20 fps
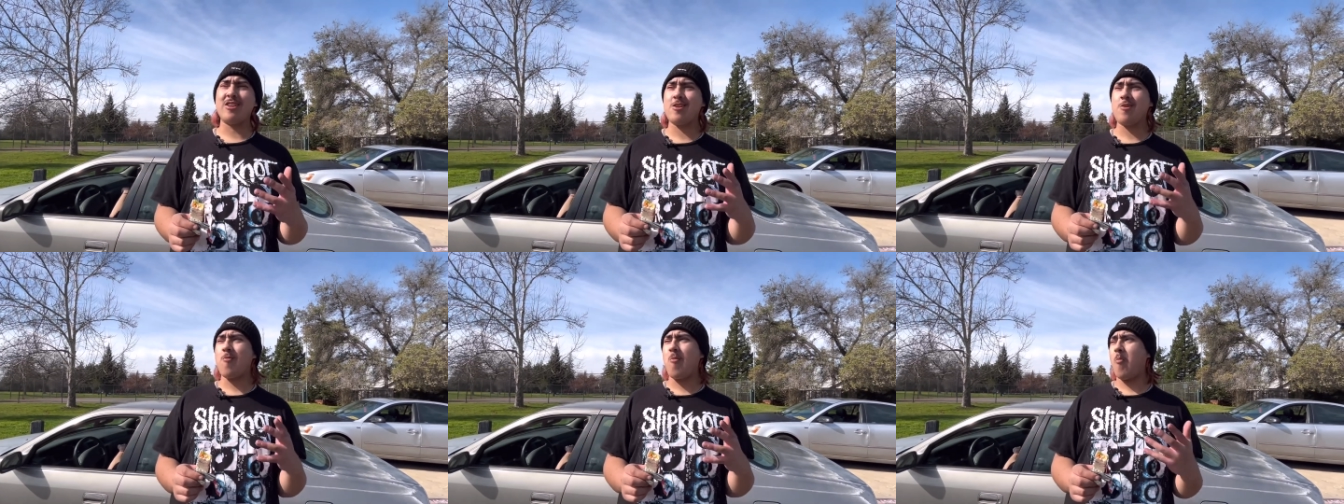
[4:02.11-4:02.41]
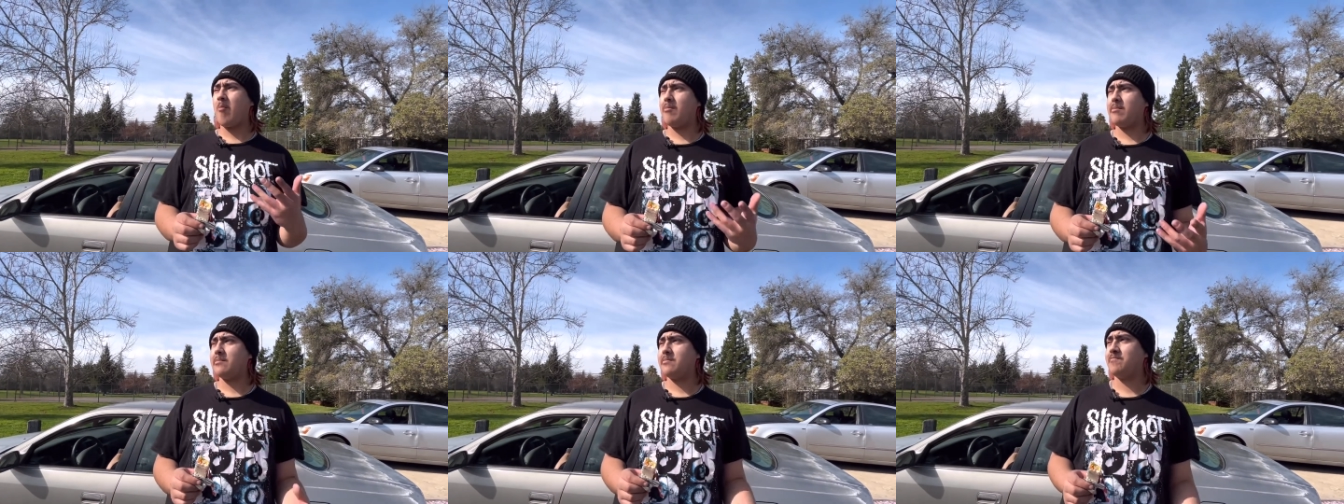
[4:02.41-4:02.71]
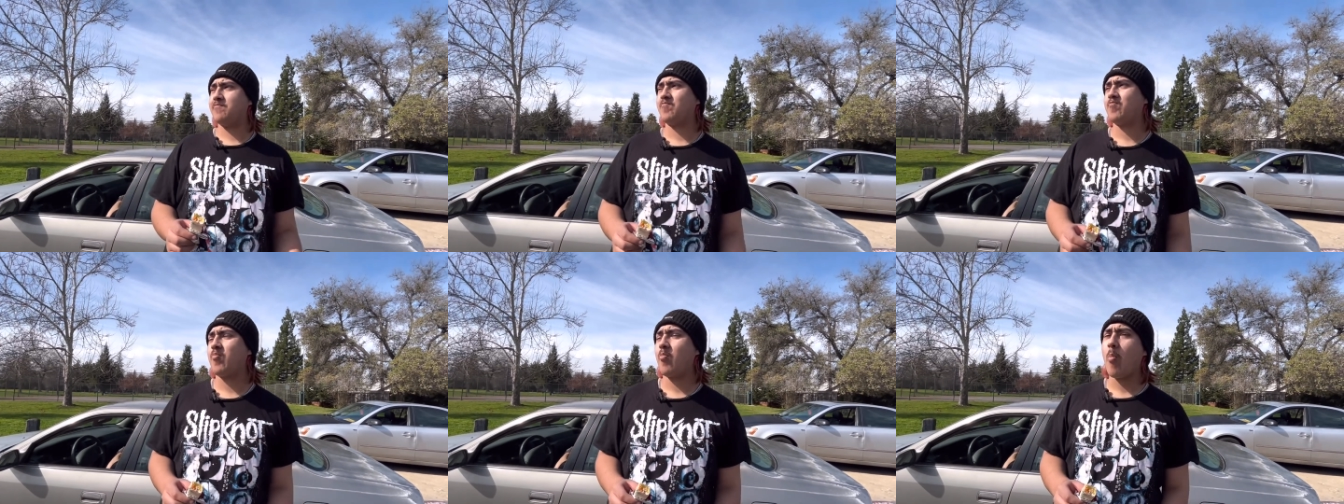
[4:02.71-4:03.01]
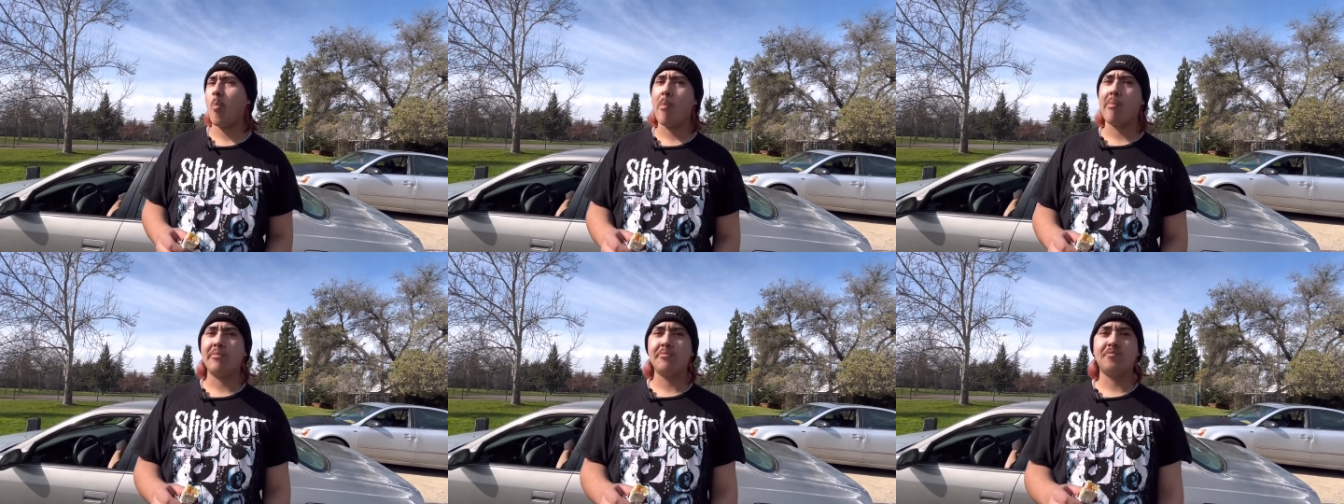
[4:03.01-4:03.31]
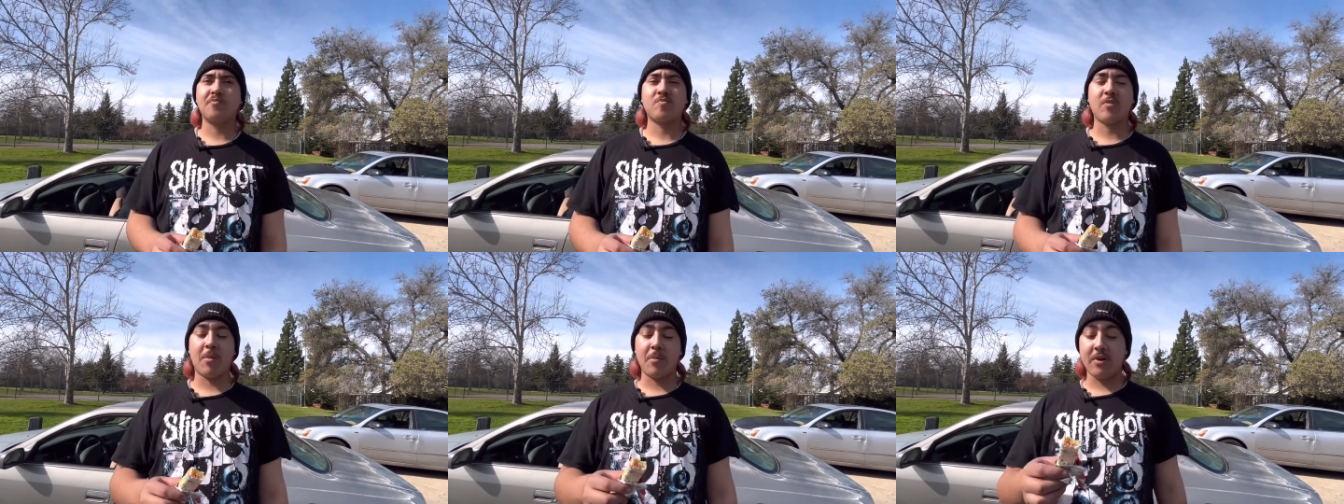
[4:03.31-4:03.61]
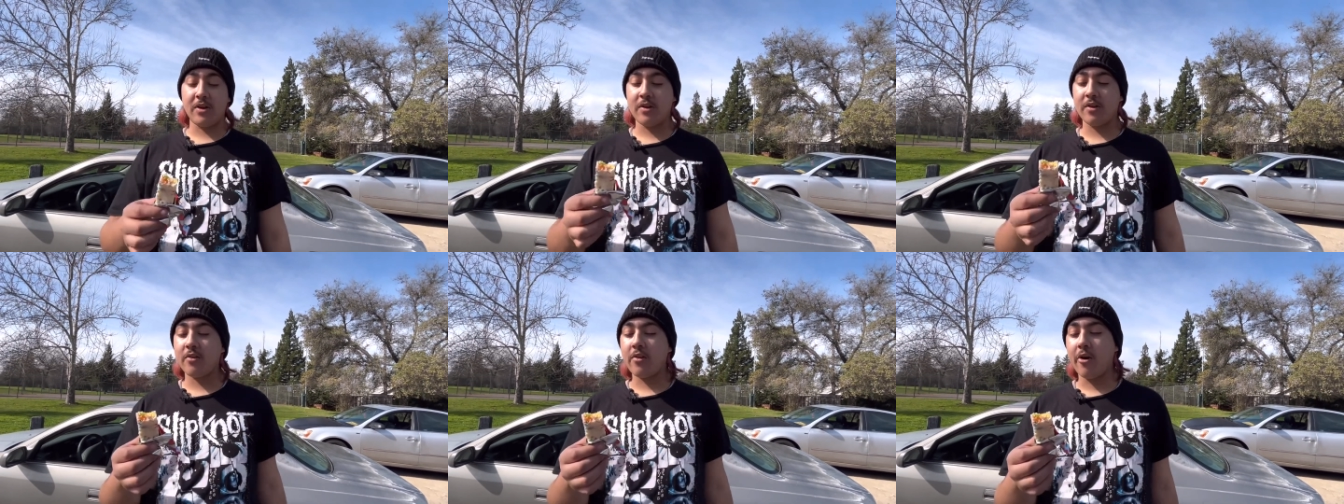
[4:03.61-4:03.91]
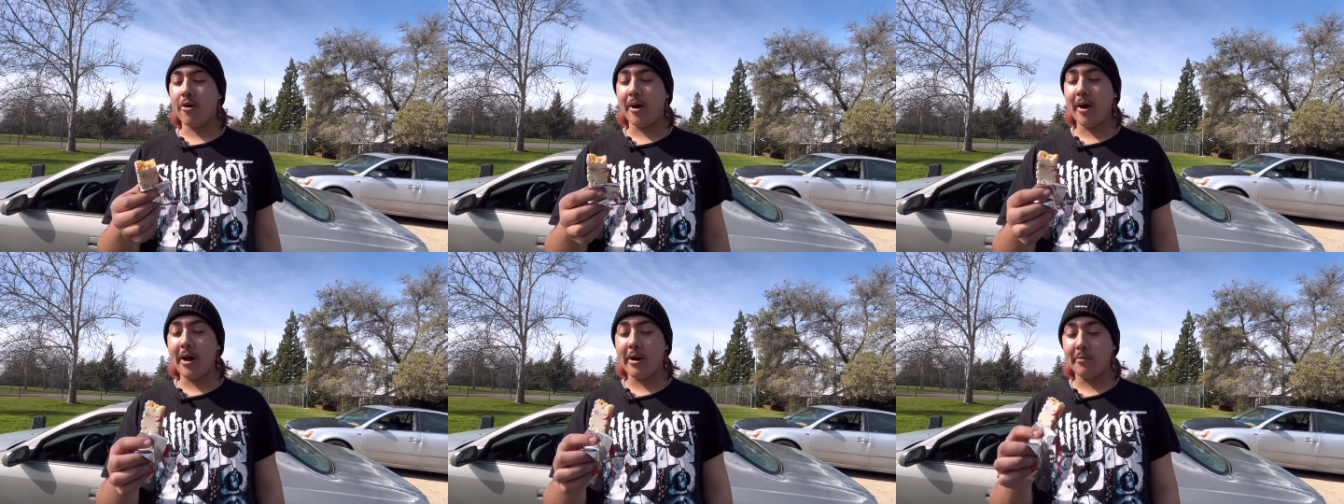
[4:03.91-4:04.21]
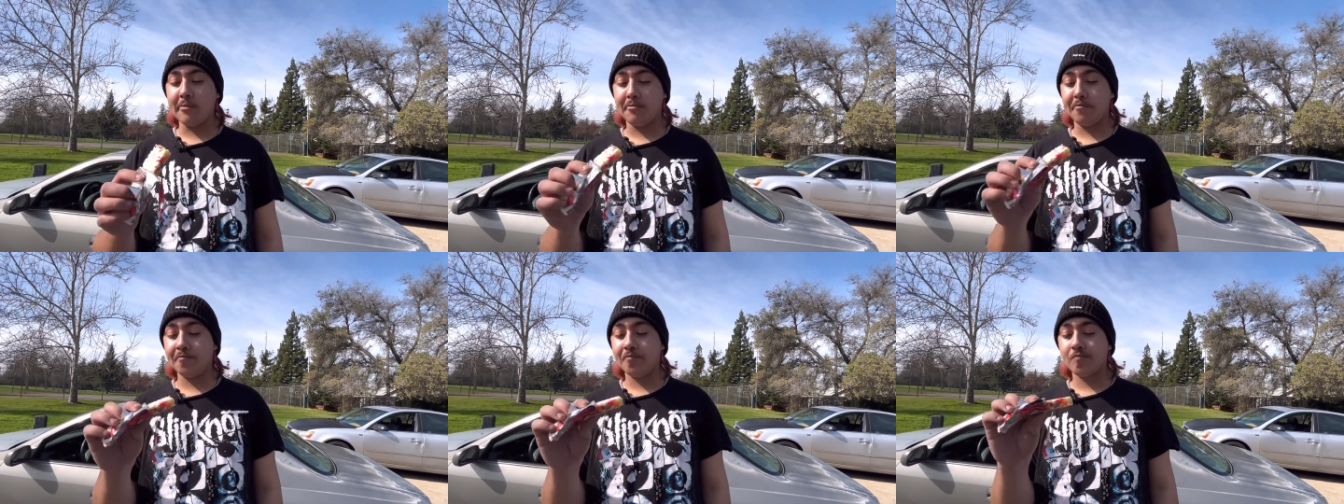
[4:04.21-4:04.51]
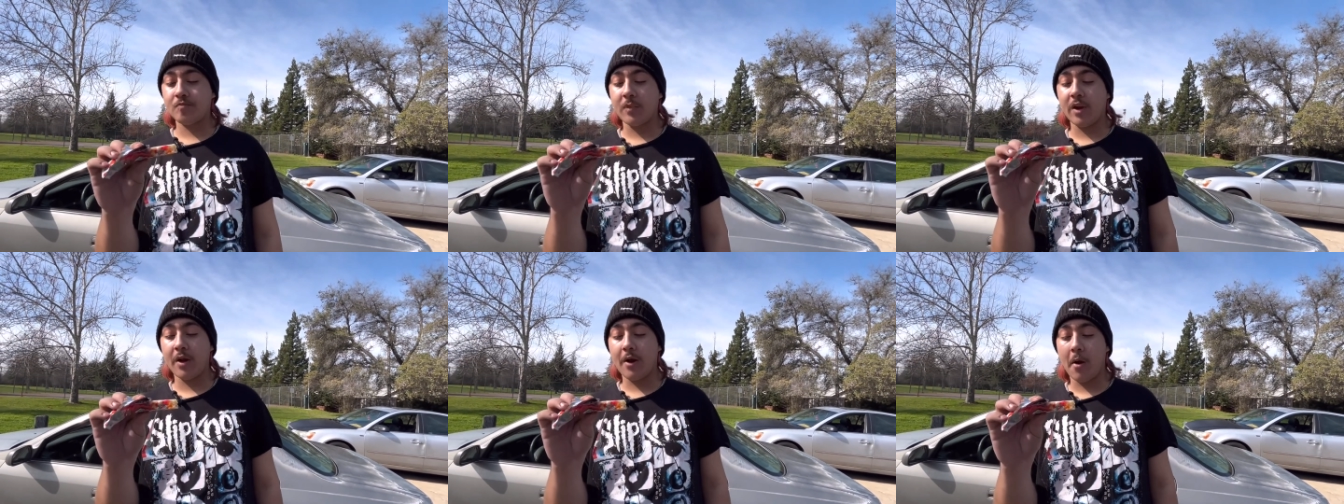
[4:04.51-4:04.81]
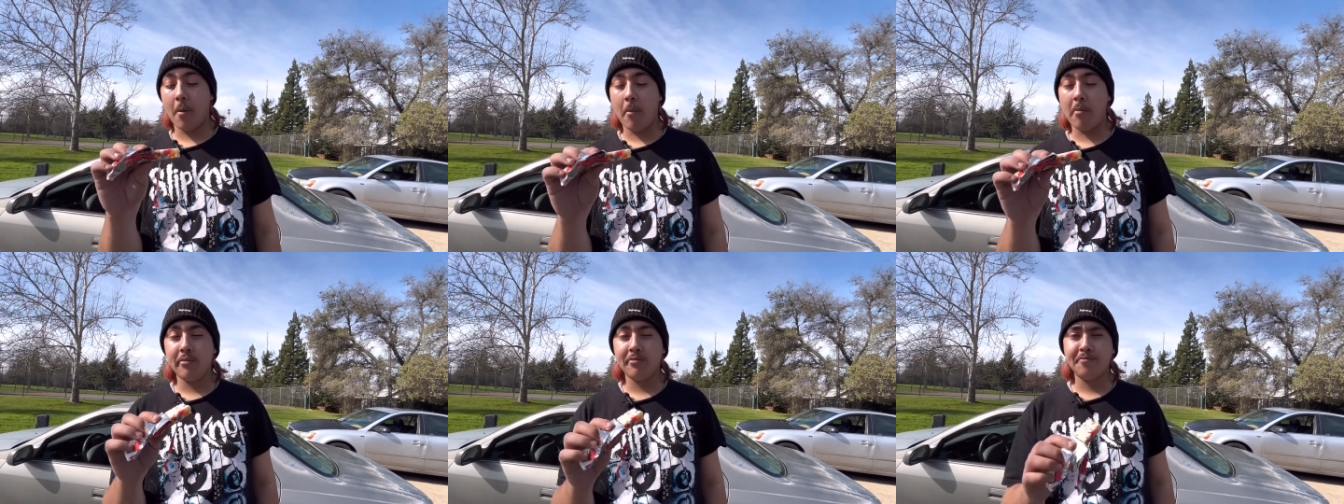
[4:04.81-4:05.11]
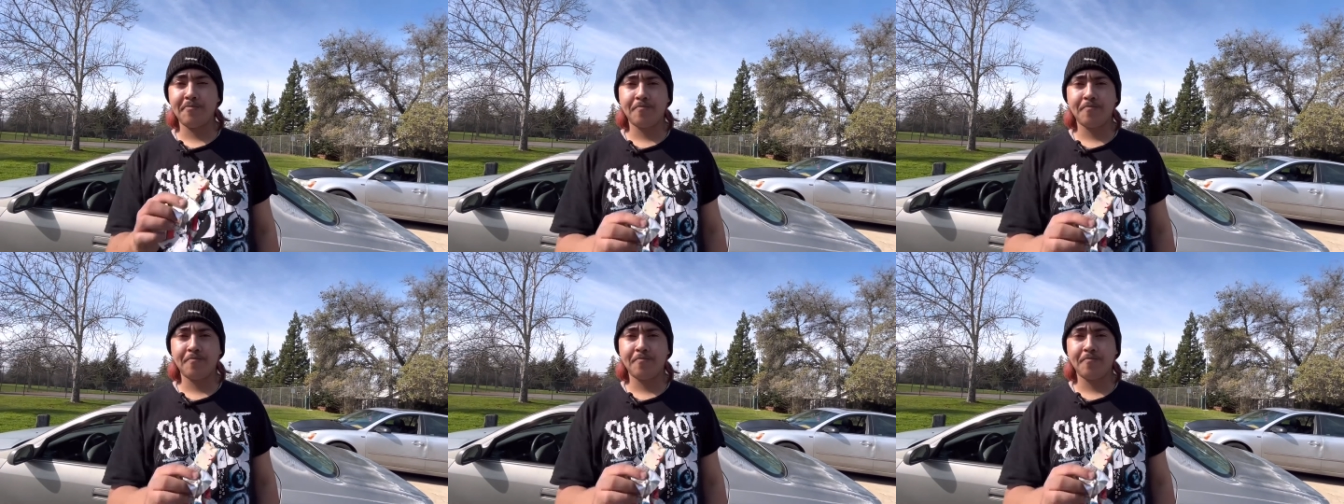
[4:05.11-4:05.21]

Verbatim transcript: of I mean it's all right, you know.